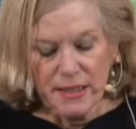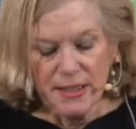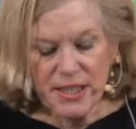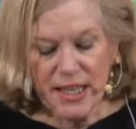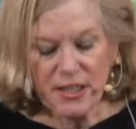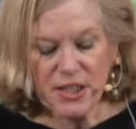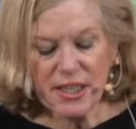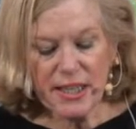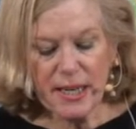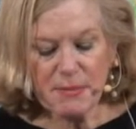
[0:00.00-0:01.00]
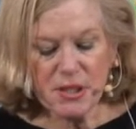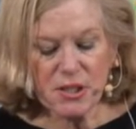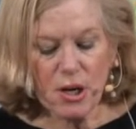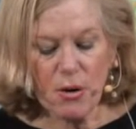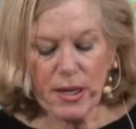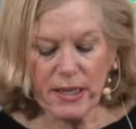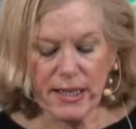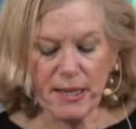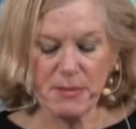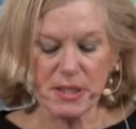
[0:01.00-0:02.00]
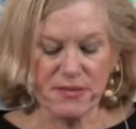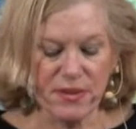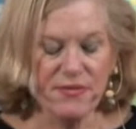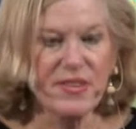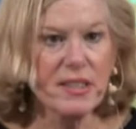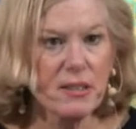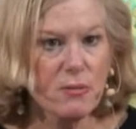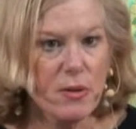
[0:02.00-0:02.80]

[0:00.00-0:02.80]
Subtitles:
It's the energy that keeps us going, that keeps us fulfilled